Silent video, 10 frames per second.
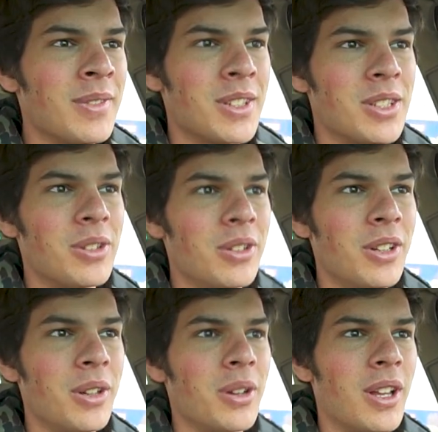It's doing
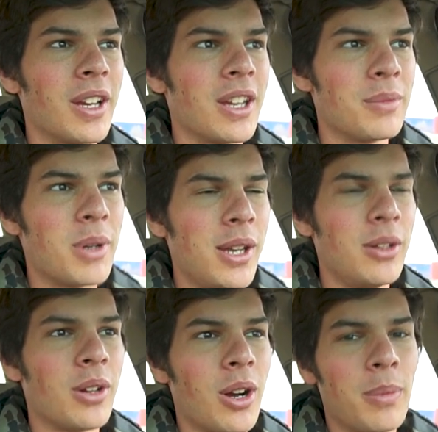really well. I got a brand
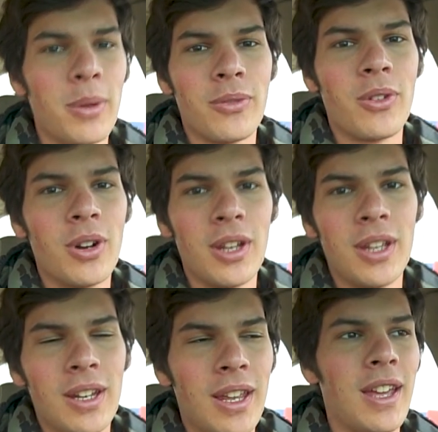new carpet for
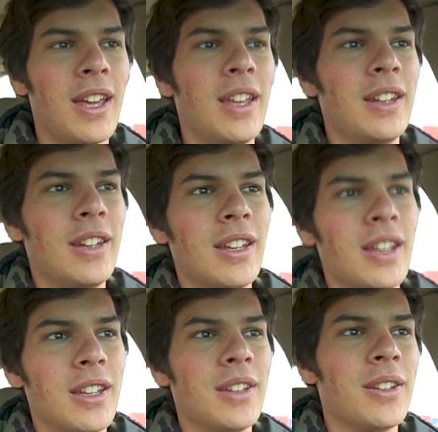it, and
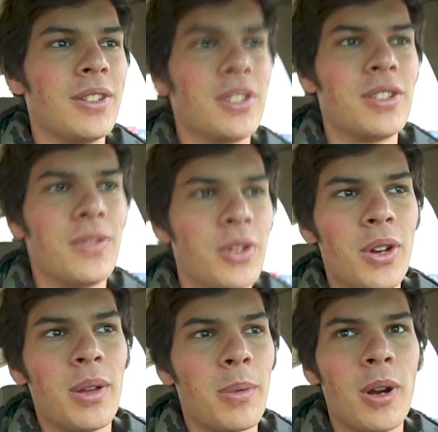just a few
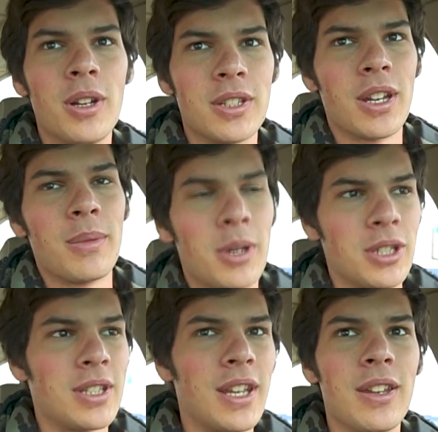other parts. I got a
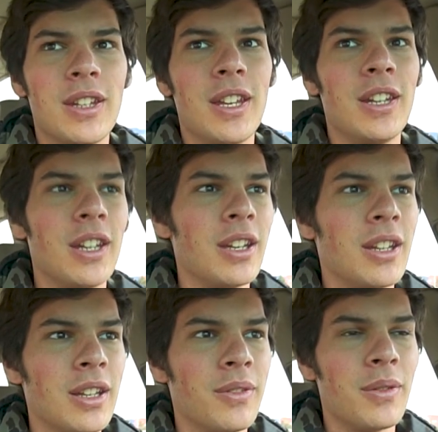bunch of sound deadening.
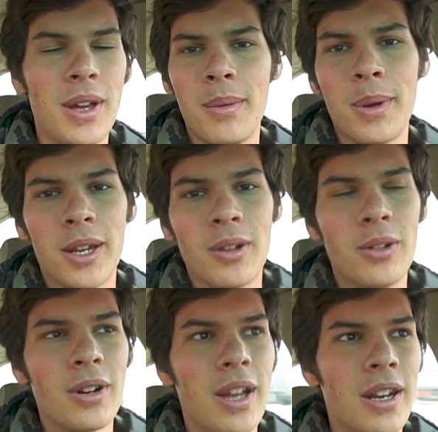My
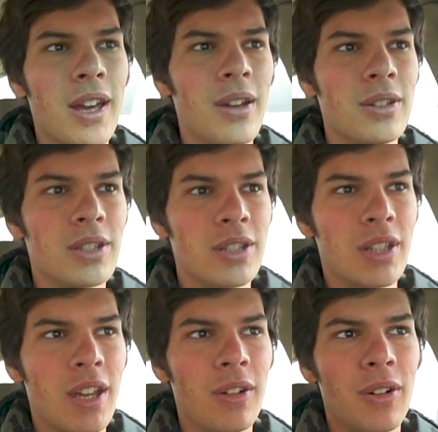goal right now is just
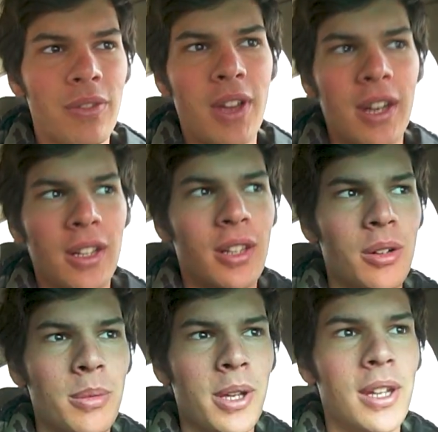to kind of refine it a
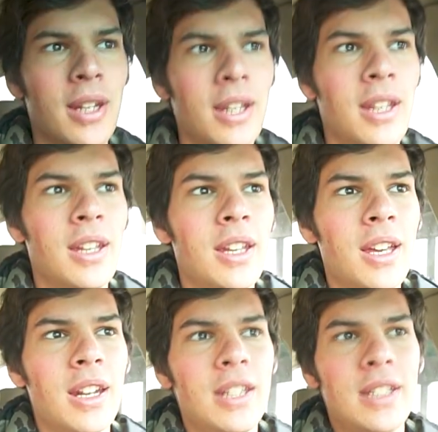little bit.
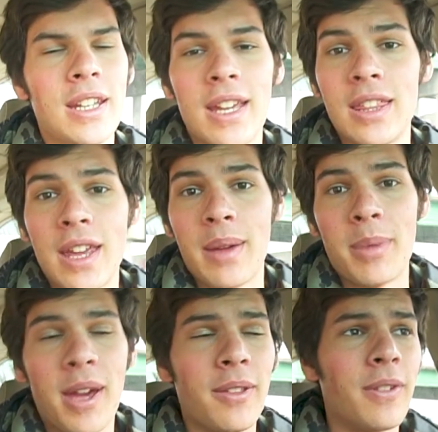I need to get that
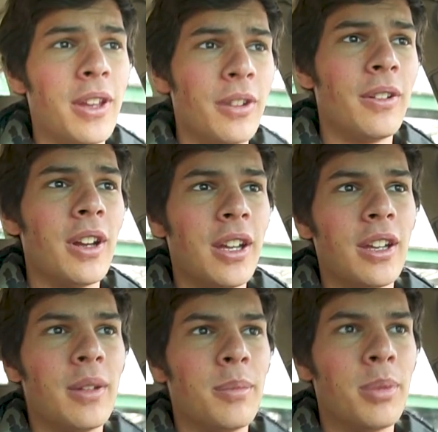Pathfinder
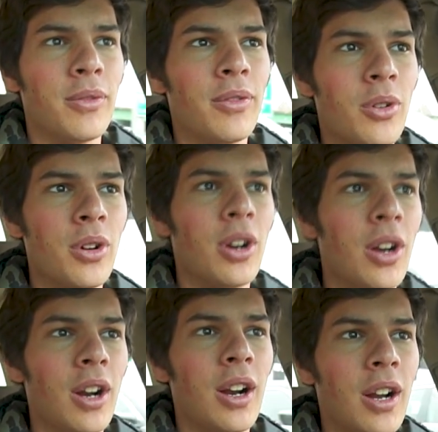running
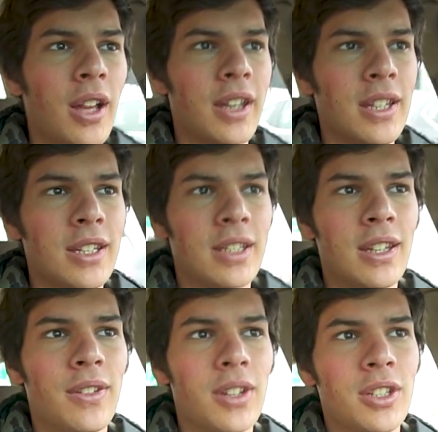before I can
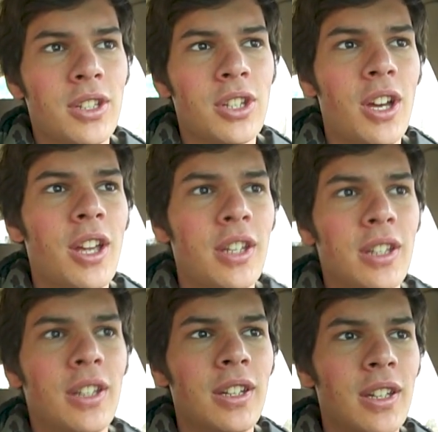give it to John
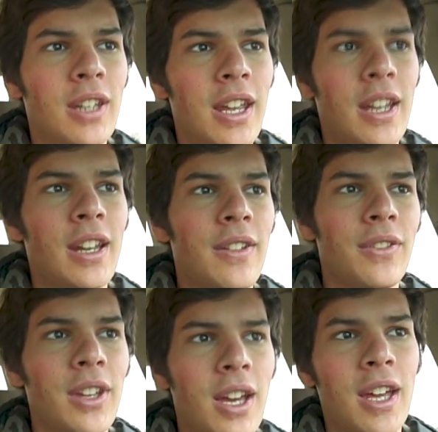and Nate at
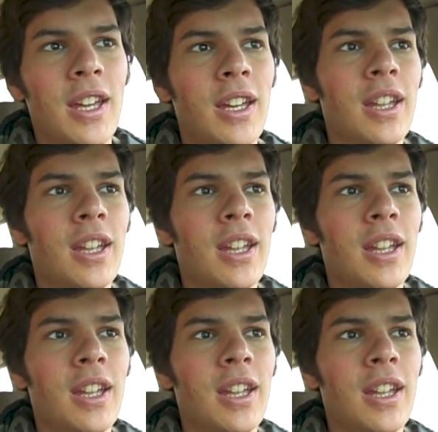VI,